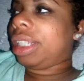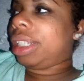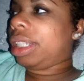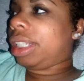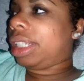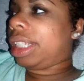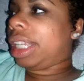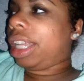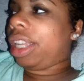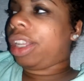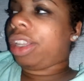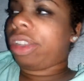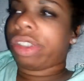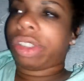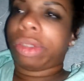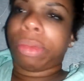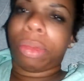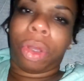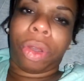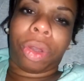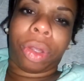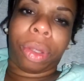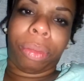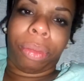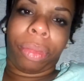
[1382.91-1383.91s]
take your
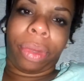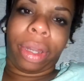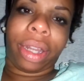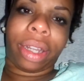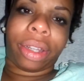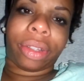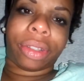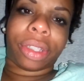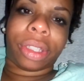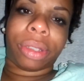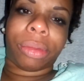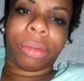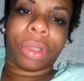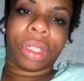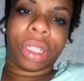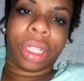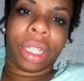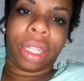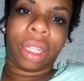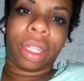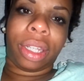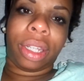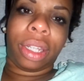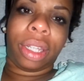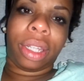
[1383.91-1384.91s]
smoking break or some
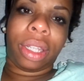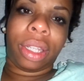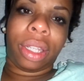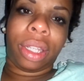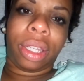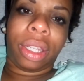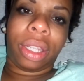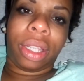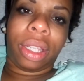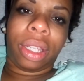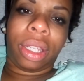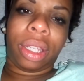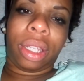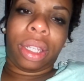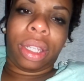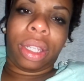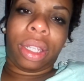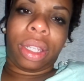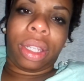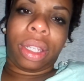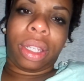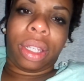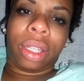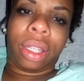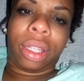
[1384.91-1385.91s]
shit.
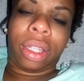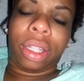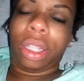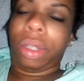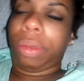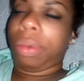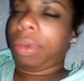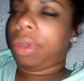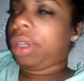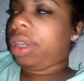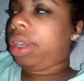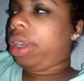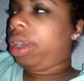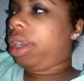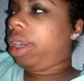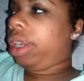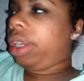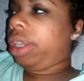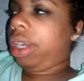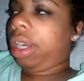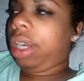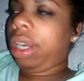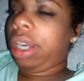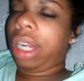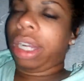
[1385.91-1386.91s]
You want
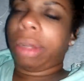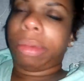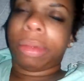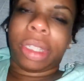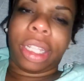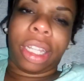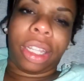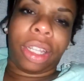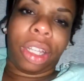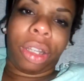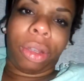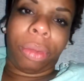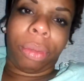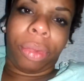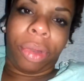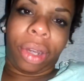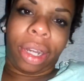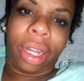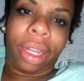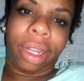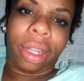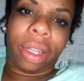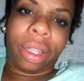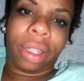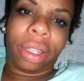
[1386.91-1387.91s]
to hurry up and take your
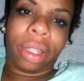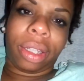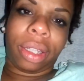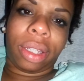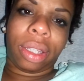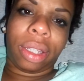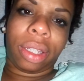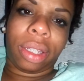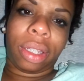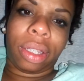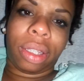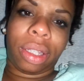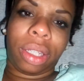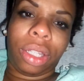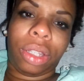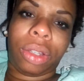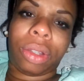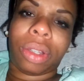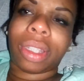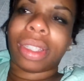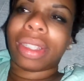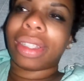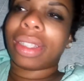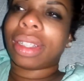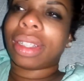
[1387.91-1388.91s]
break. You're,